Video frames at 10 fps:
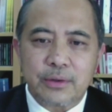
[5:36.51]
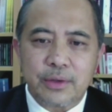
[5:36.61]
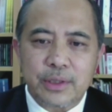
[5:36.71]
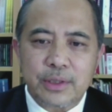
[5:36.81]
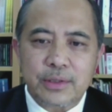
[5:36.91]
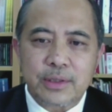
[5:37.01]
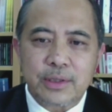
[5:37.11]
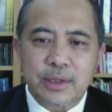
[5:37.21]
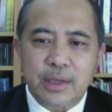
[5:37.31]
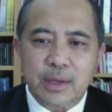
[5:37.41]
the
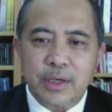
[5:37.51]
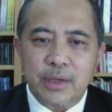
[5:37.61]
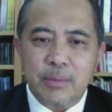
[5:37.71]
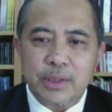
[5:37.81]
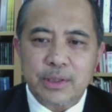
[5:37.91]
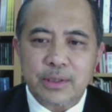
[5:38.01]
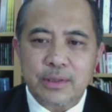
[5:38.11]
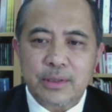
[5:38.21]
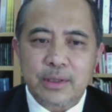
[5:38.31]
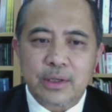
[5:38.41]
region's carbon
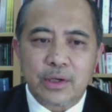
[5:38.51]
emissions